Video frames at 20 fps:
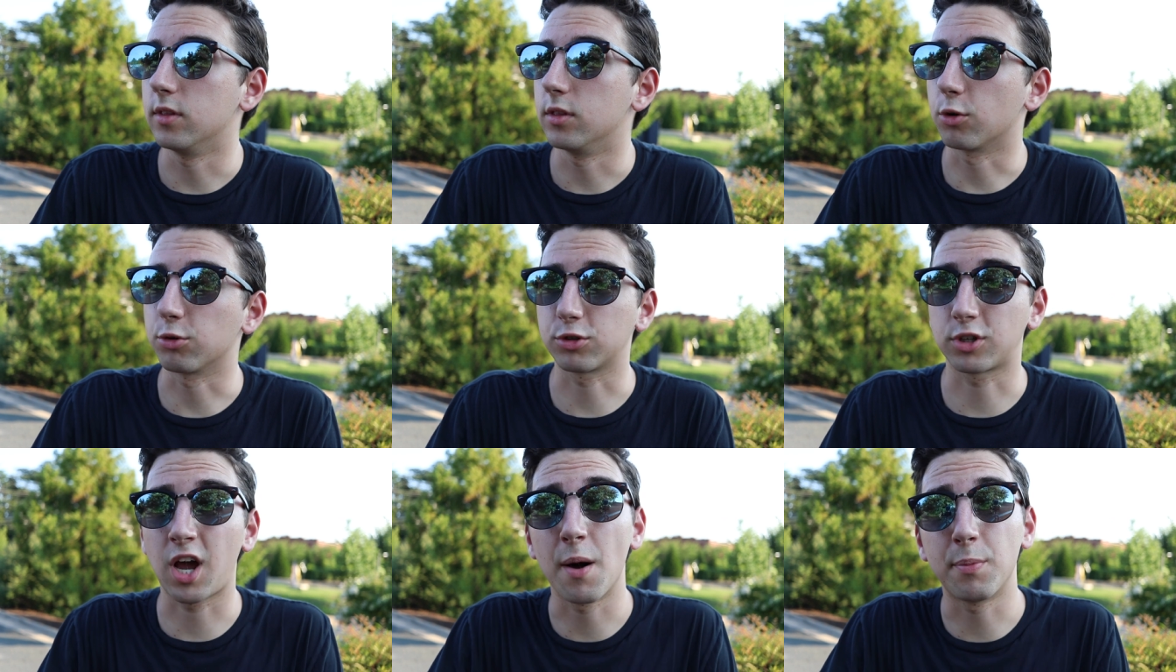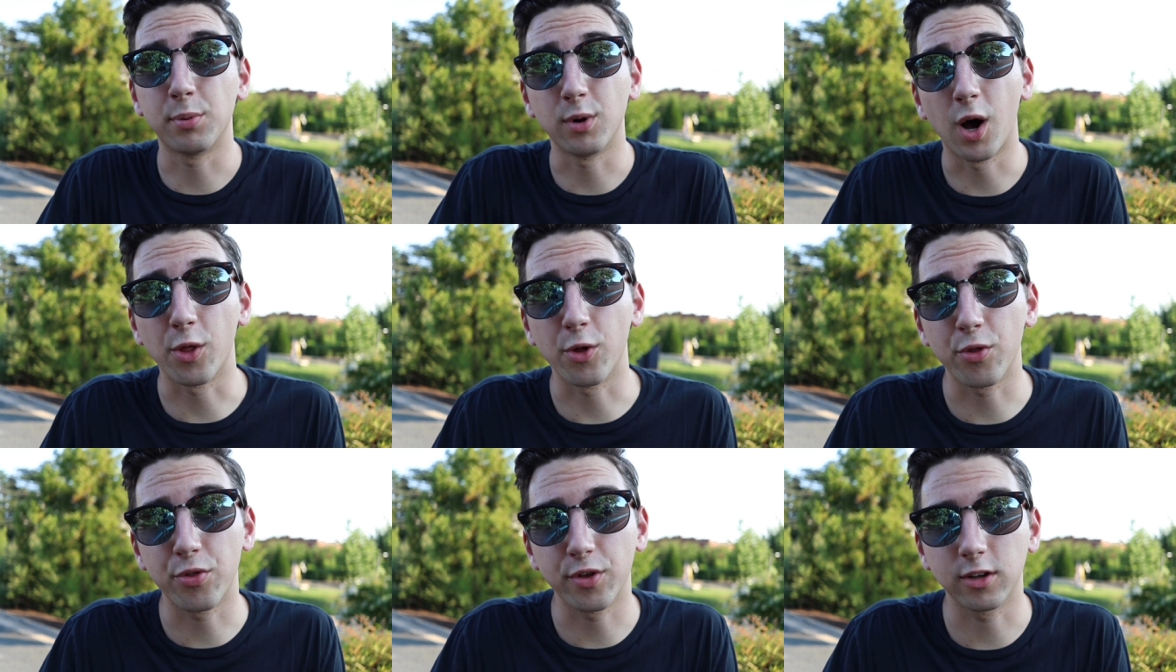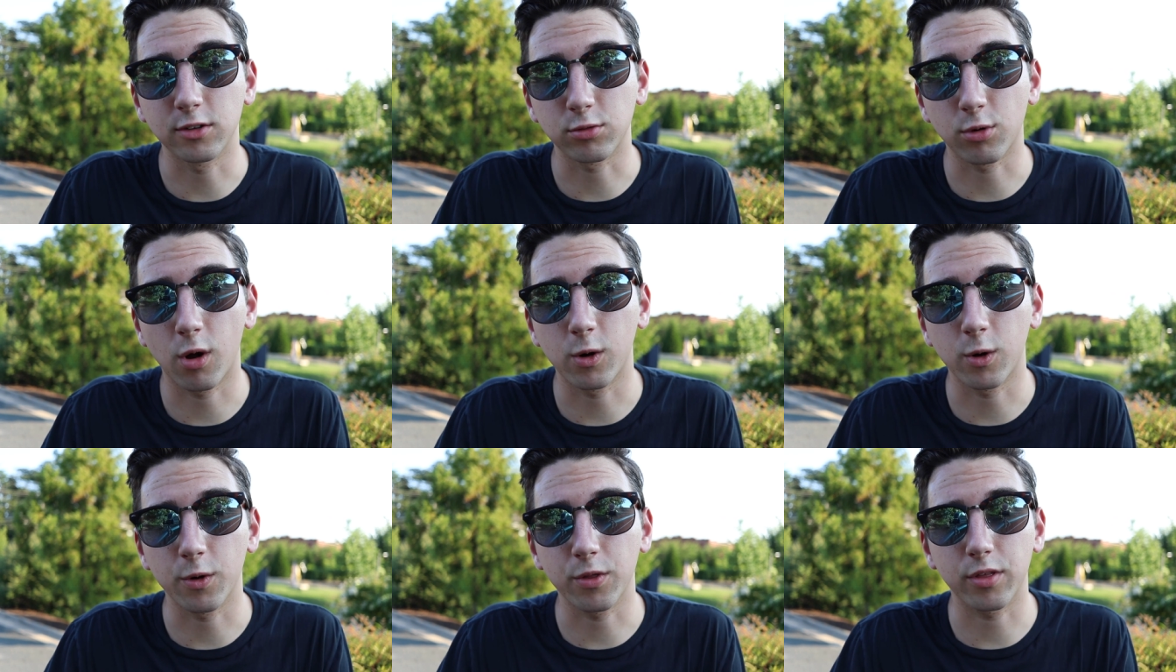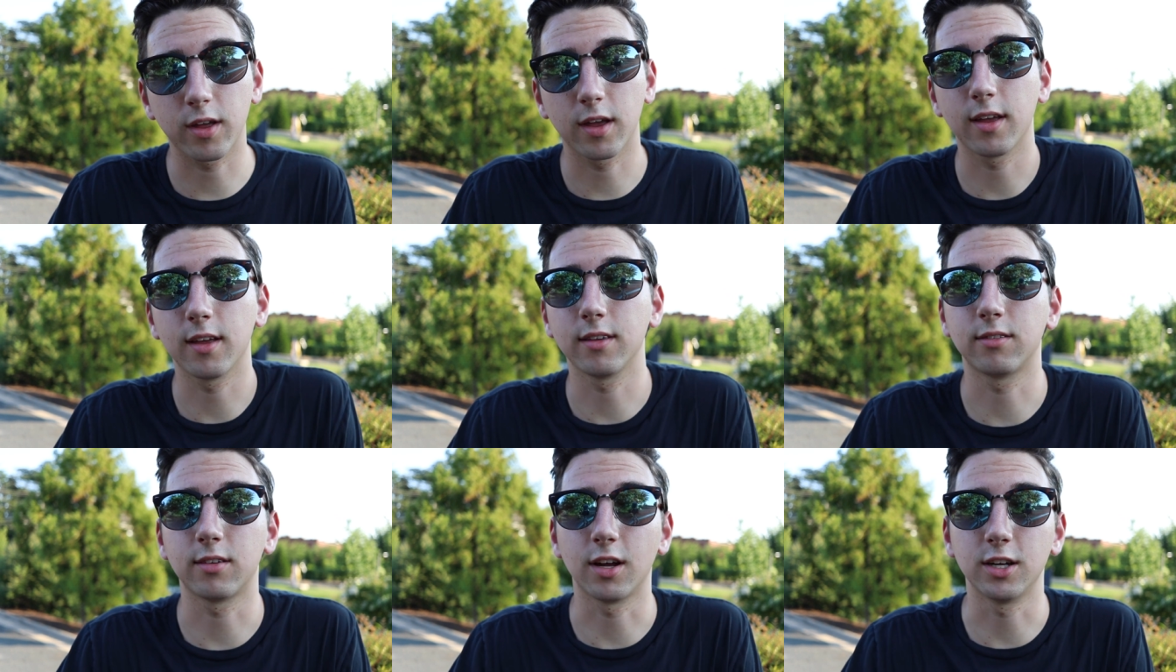there's a couple other things wrong with
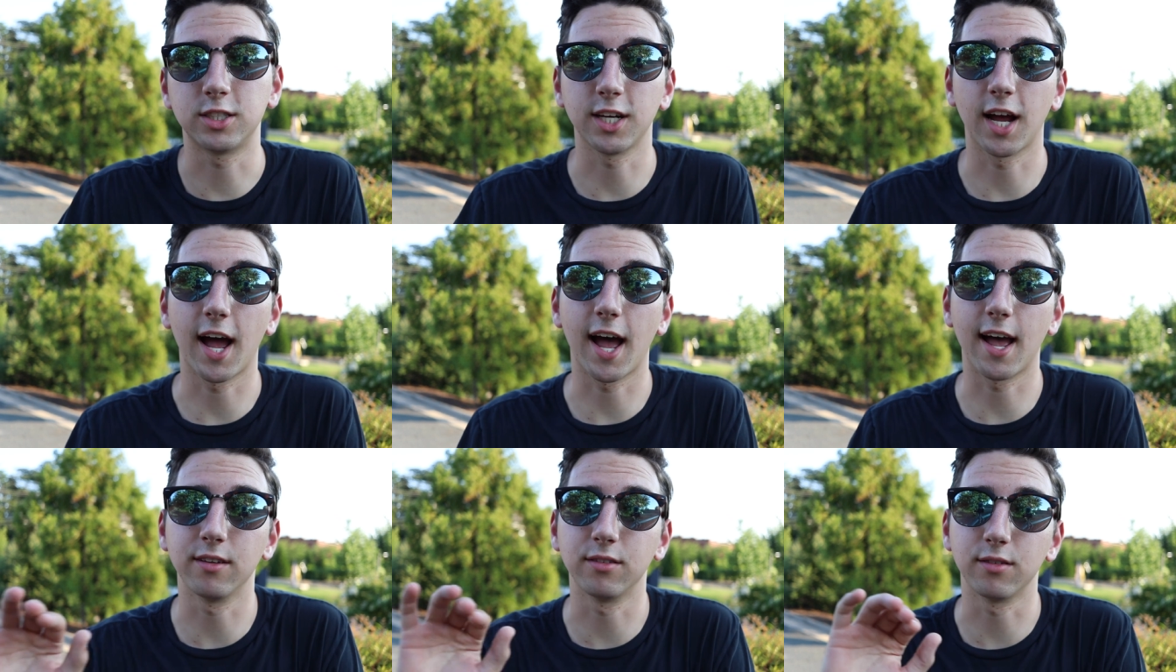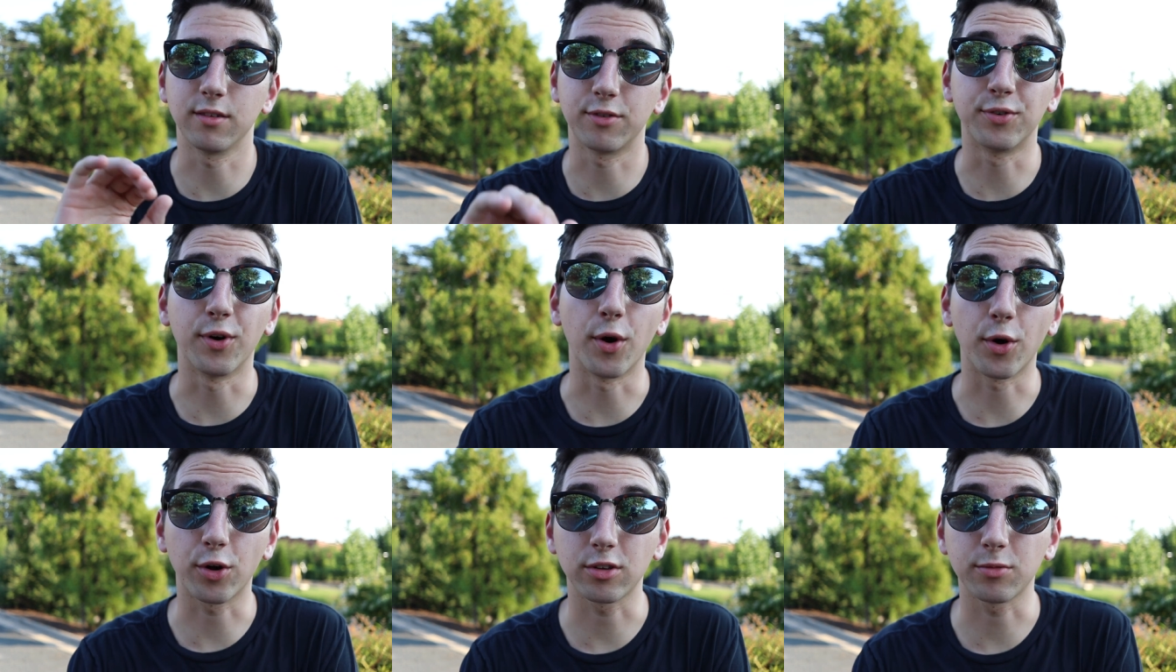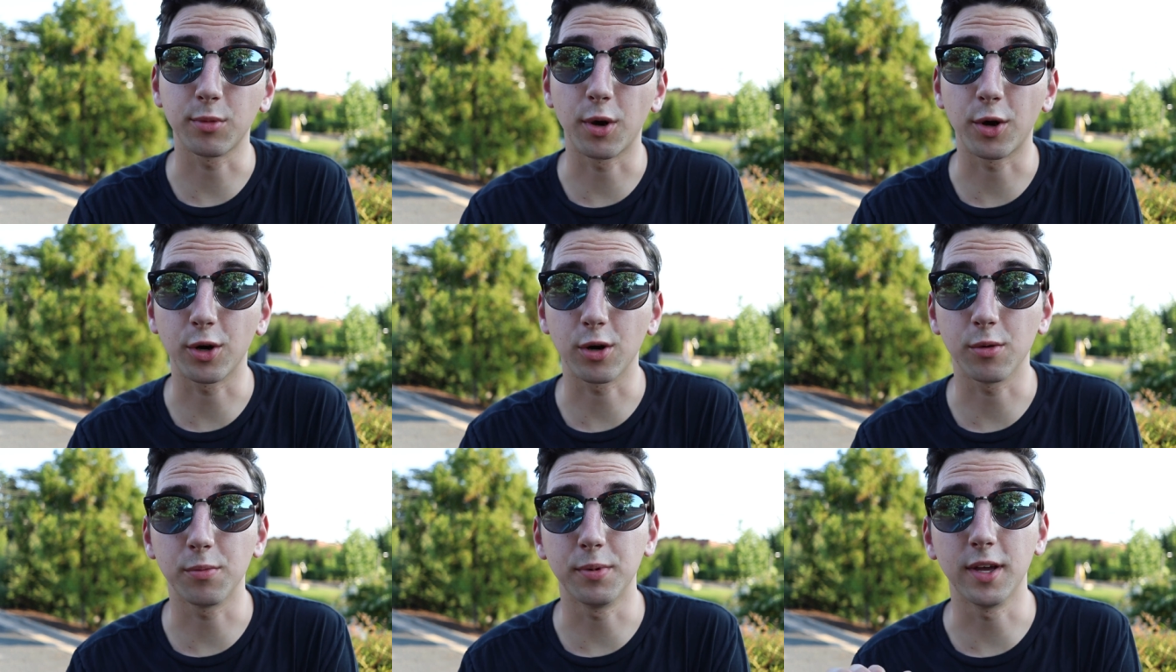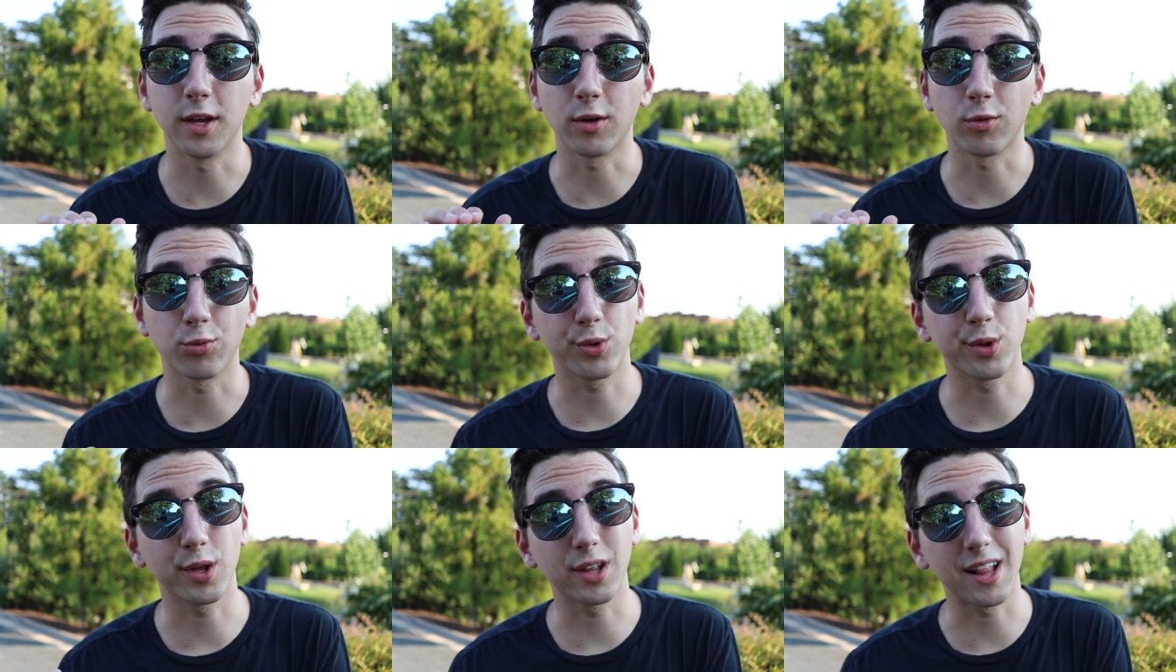it, such as the focus motor being
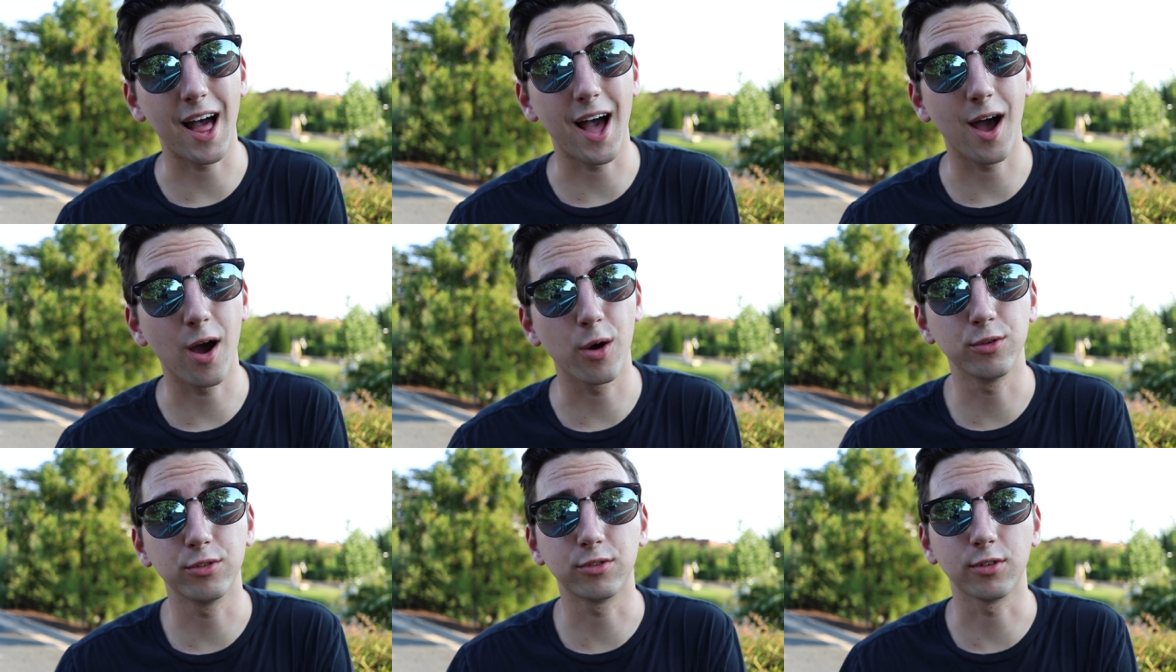really loud,